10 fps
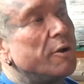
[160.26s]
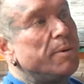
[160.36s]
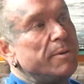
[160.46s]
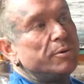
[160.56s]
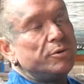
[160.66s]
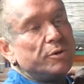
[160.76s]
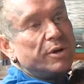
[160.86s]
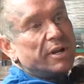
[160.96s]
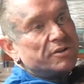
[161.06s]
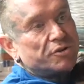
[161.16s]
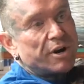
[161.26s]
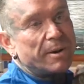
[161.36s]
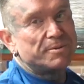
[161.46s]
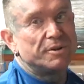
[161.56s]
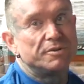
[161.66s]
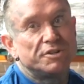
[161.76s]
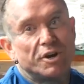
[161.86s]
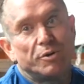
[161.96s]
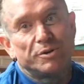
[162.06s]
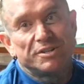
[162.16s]
of people do their traps on
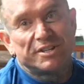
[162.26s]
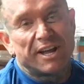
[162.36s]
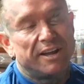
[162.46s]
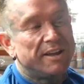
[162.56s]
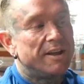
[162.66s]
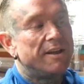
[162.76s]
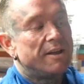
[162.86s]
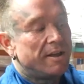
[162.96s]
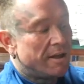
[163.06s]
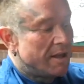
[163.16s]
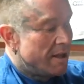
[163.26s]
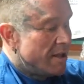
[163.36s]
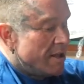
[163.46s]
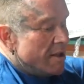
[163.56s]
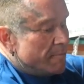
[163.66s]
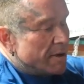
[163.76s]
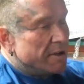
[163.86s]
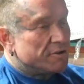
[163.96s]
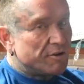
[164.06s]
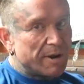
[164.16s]
shoulders day, but
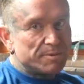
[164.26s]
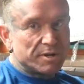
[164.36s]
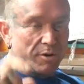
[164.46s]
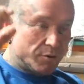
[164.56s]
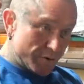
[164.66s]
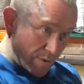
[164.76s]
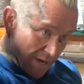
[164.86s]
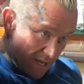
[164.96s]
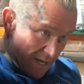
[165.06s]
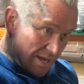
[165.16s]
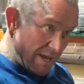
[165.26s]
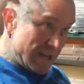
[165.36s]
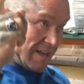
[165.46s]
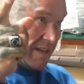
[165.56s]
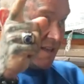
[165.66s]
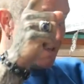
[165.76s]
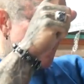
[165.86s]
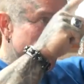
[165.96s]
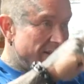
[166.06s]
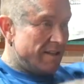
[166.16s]
your traps go all the way
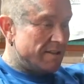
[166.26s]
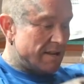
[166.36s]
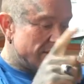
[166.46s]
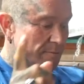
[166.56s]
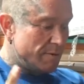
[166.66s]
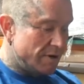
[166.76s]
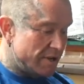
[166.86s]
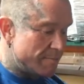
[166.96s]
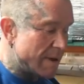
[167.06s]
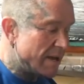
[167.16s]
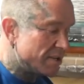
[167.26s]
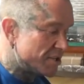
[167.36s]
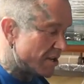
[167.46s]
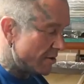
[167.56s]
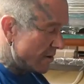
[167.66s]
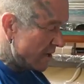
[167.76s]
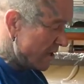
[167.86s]
down the middle of your back. So